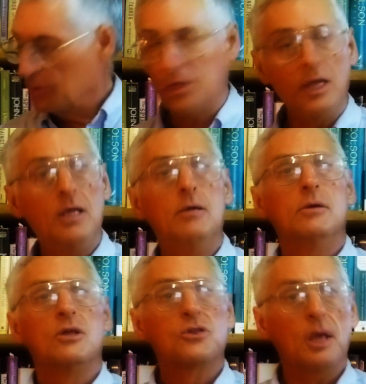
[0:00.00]
The
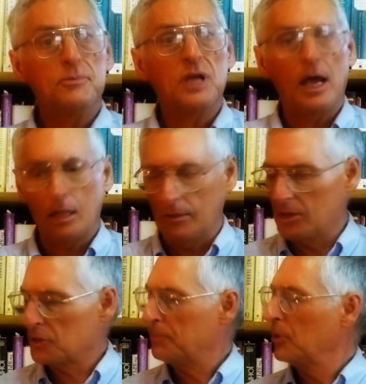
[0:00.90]
subtitle of
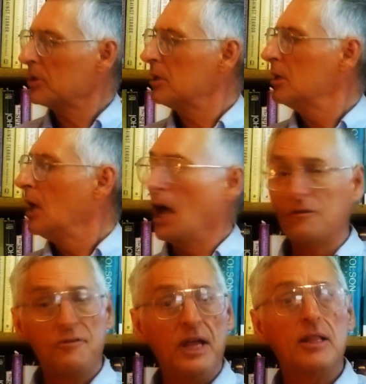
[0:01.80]
this book,
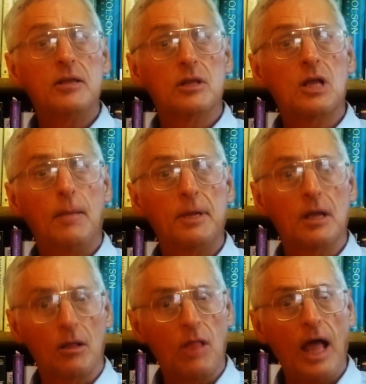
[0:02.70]
Unveiling the Coming
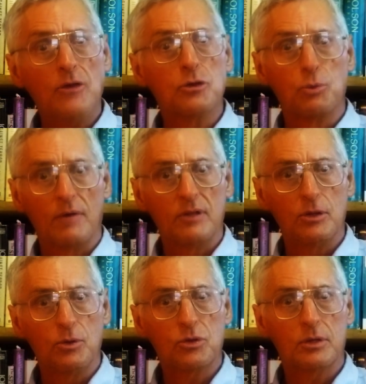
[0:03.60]
Elijah
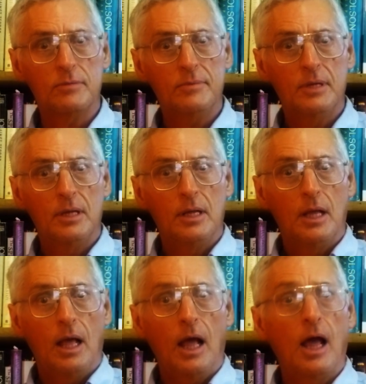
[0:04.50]
Revolution,
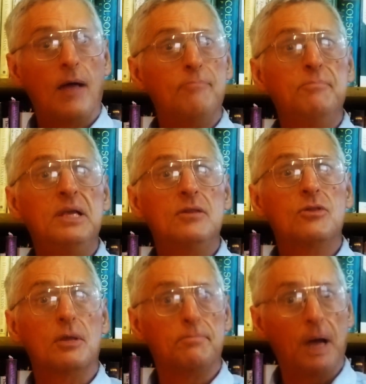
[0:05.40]
means
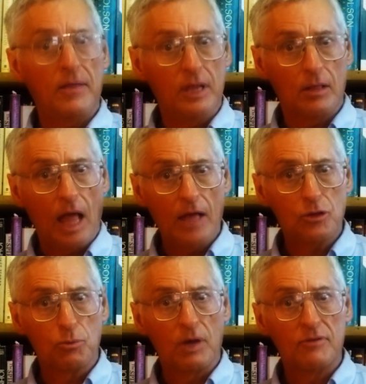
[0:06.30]
that by the
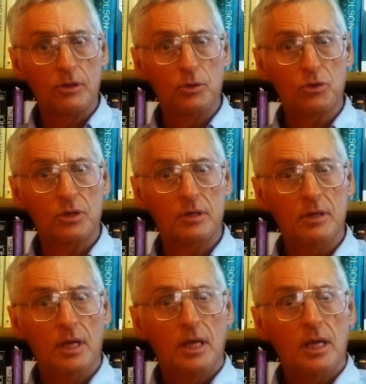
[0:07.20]
Elijah
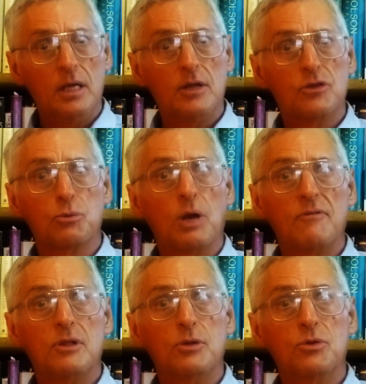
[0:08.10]
Revolution, it is a
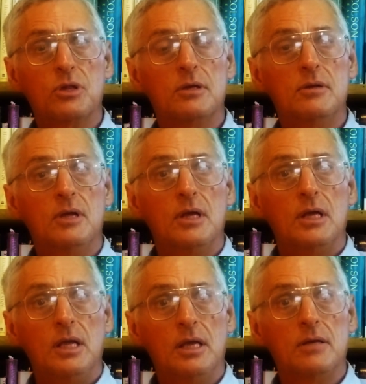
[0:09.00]
revolution
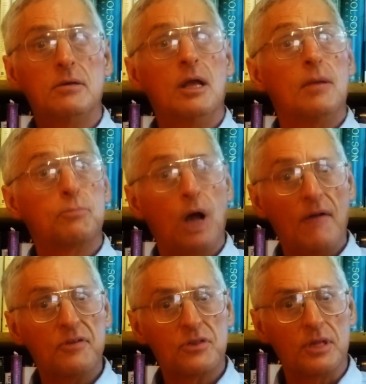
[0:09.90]
in
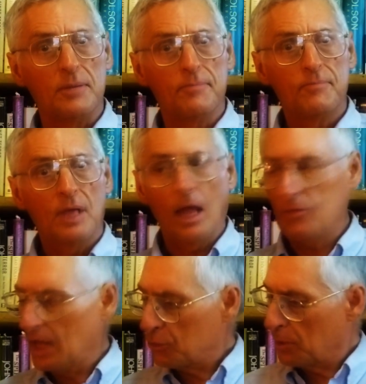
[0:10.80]
prophecy.
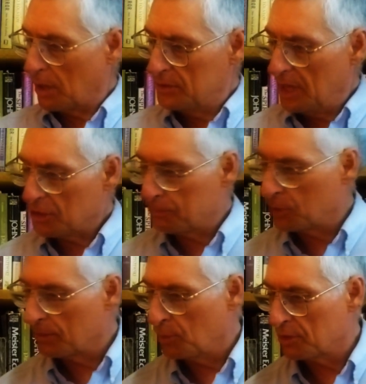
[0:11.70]
And that's what our next
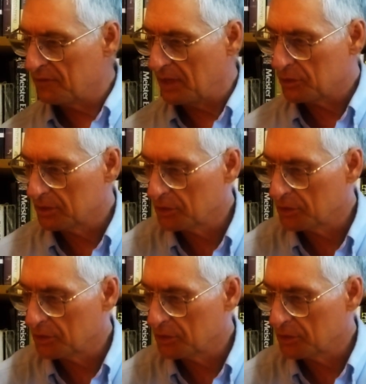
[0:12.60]
prayer motivation